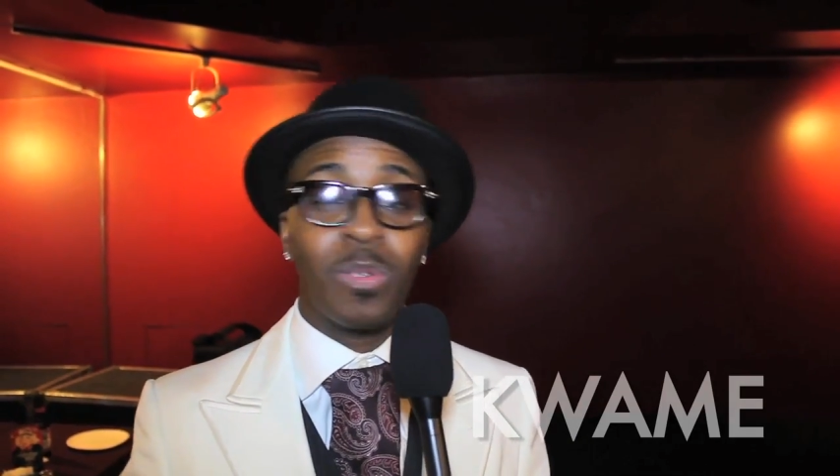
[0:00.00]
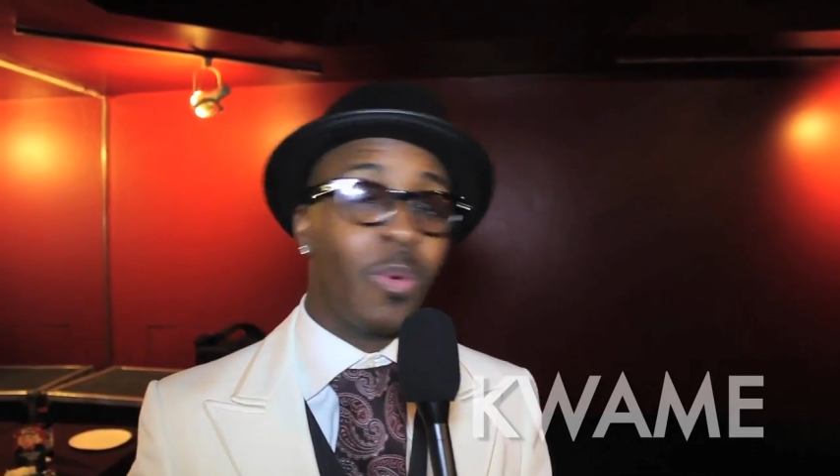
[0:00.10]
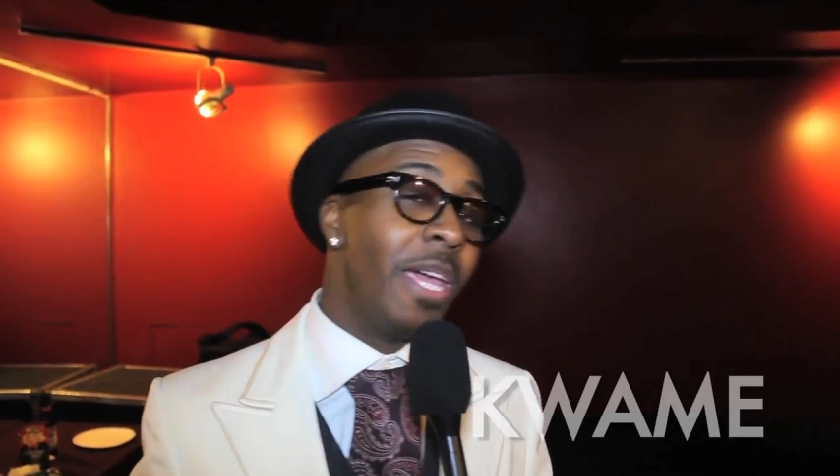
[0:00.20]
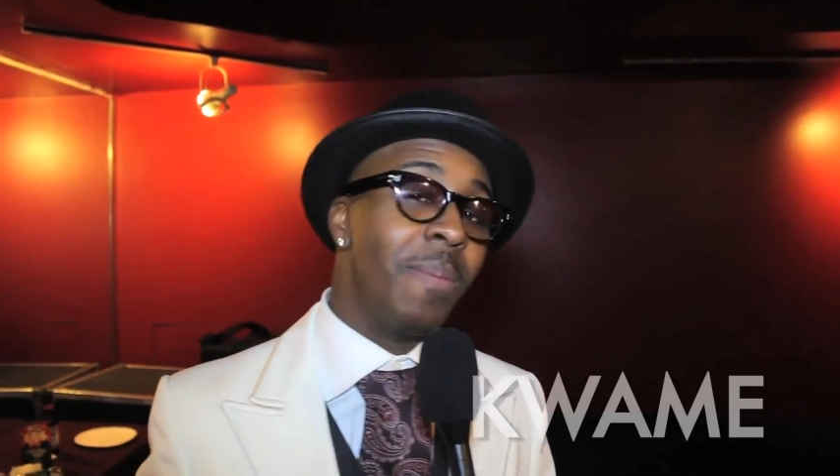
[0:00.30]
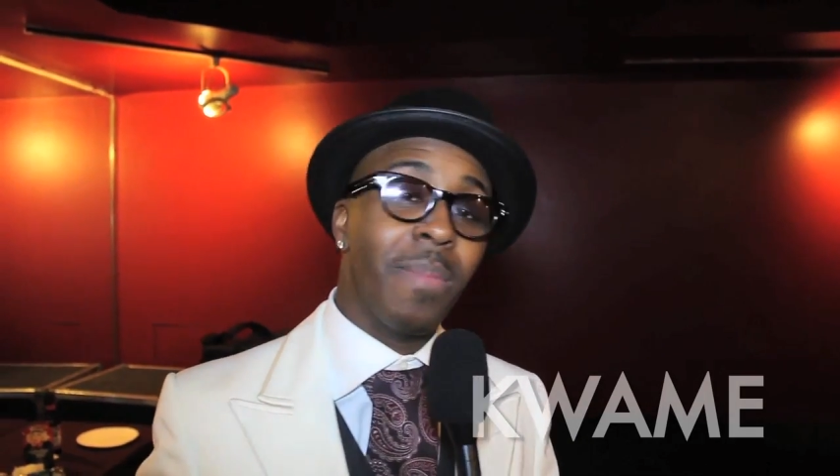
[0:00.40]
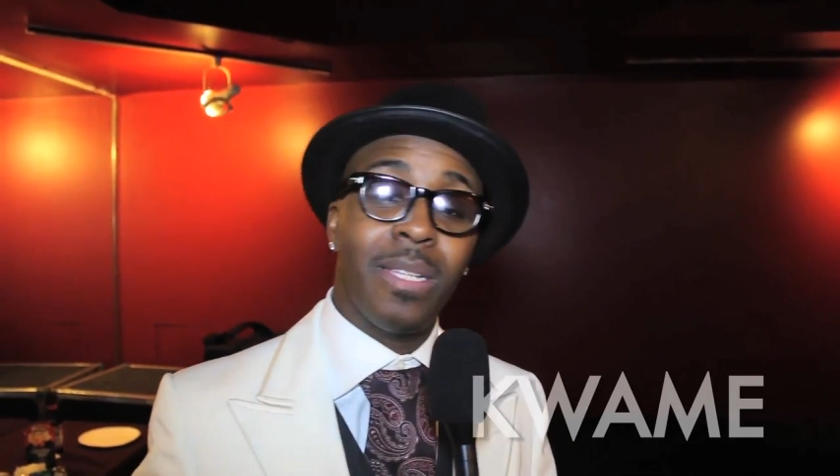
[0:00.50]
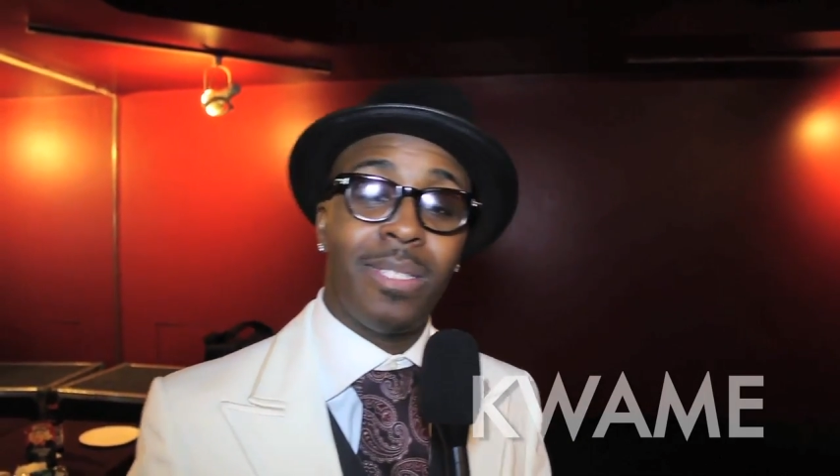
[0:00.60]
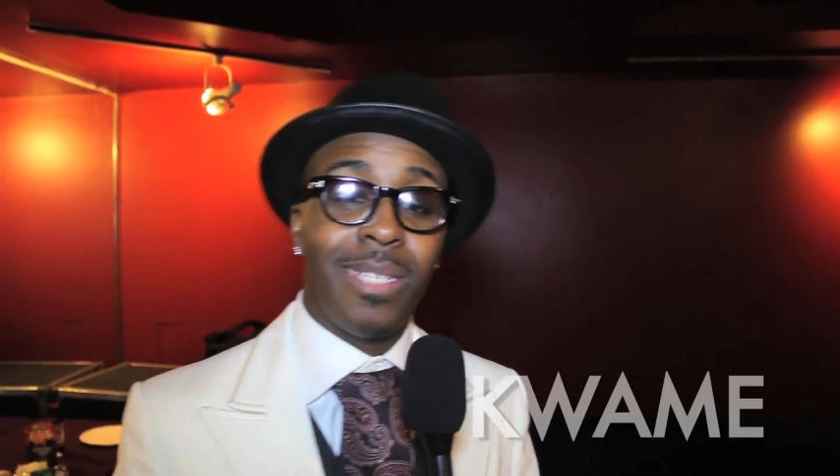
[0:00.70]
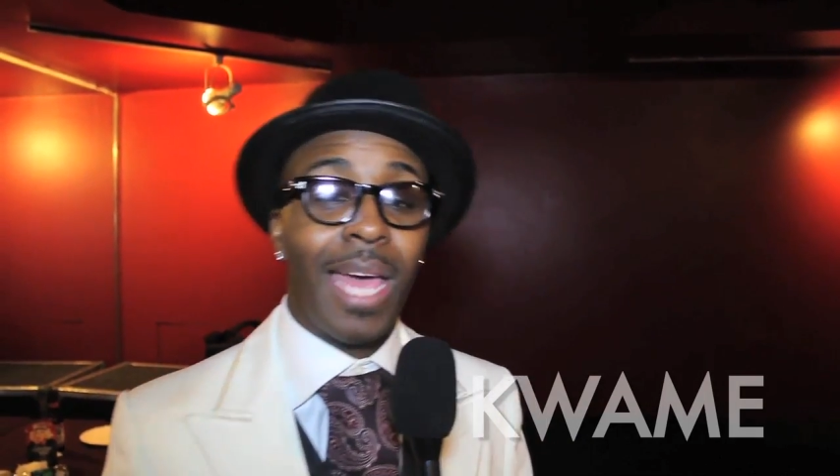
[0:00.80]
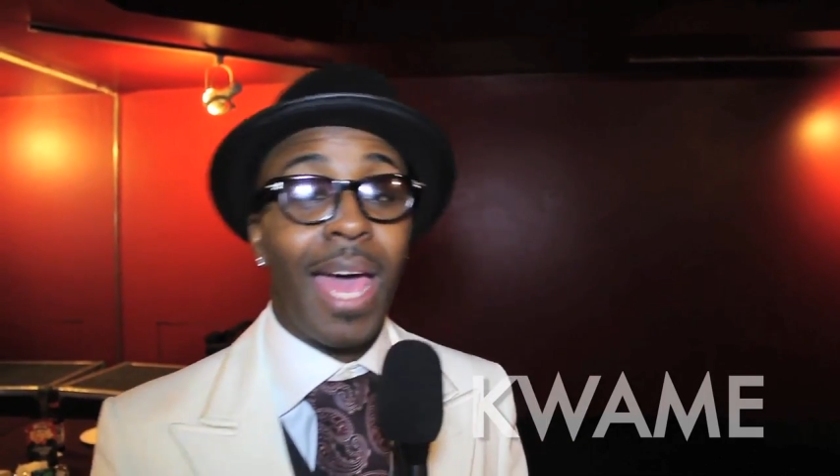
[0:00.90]
swing
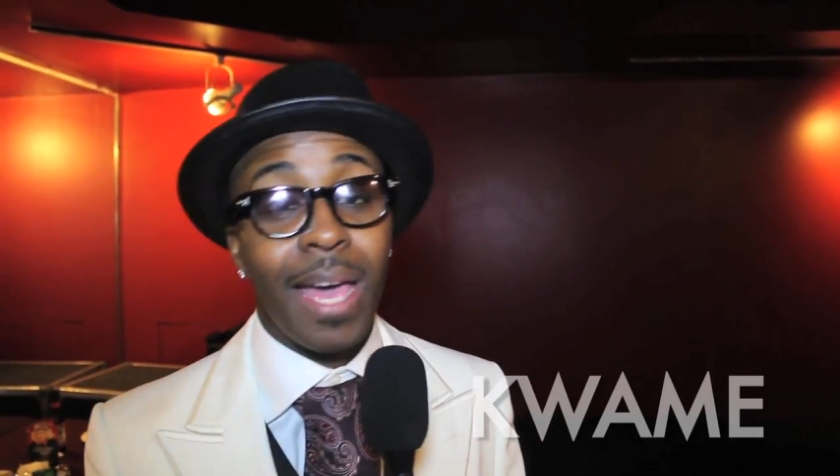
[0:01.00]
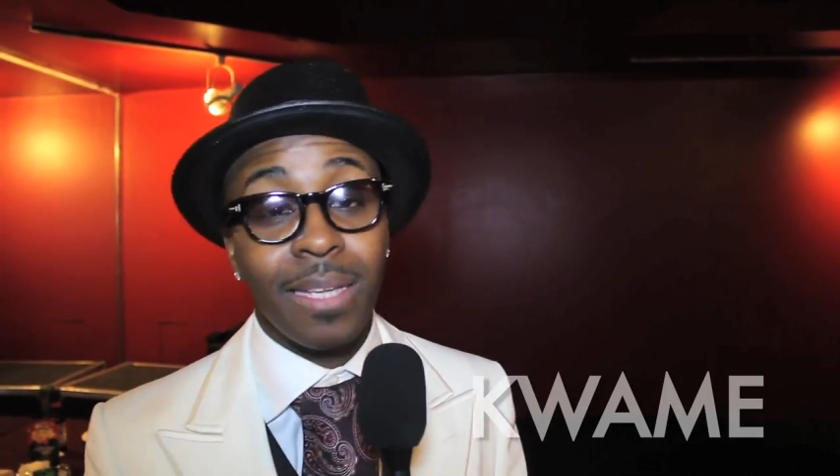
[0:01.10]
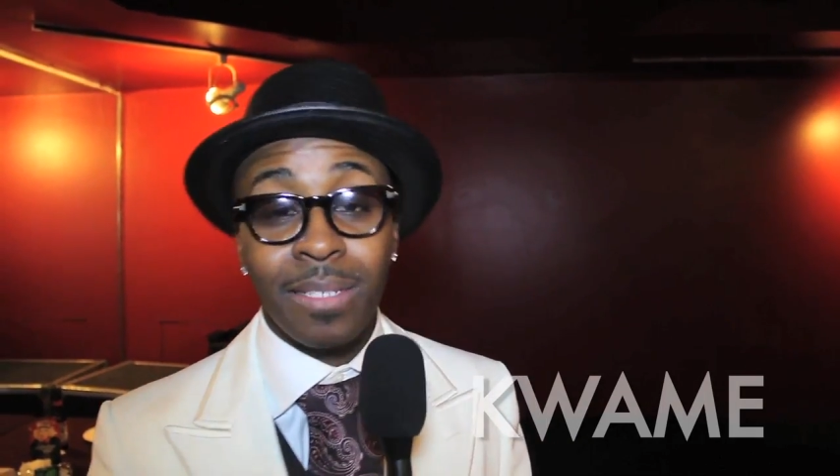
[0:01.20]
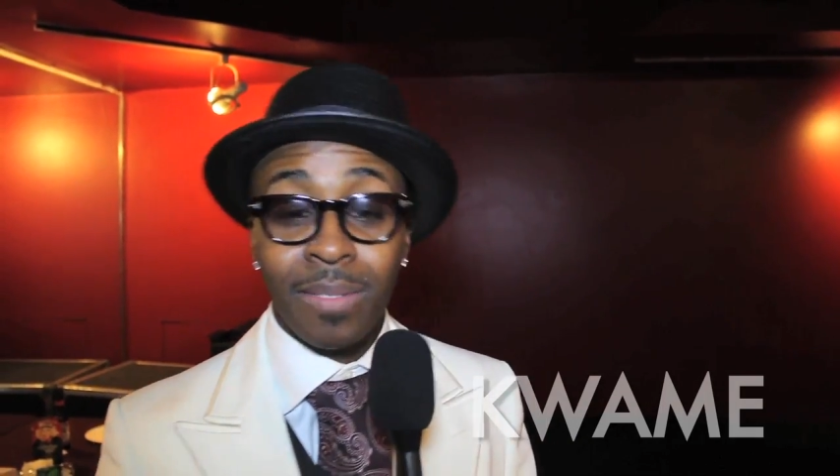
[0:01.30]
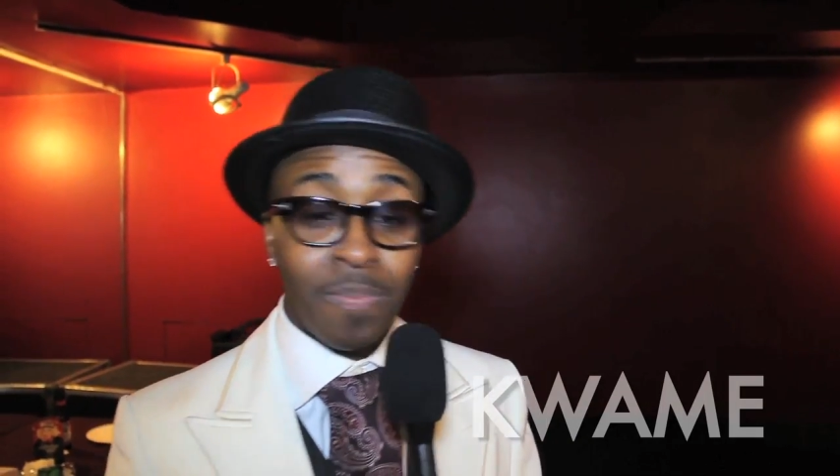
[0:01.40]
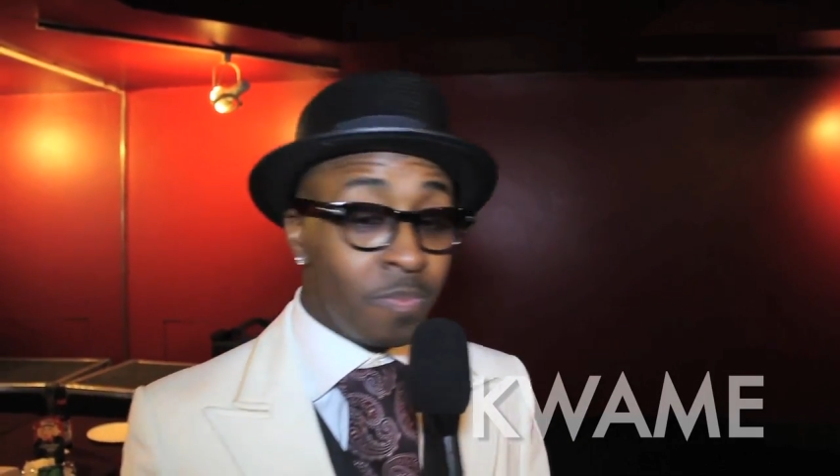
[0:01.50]
meets jazz.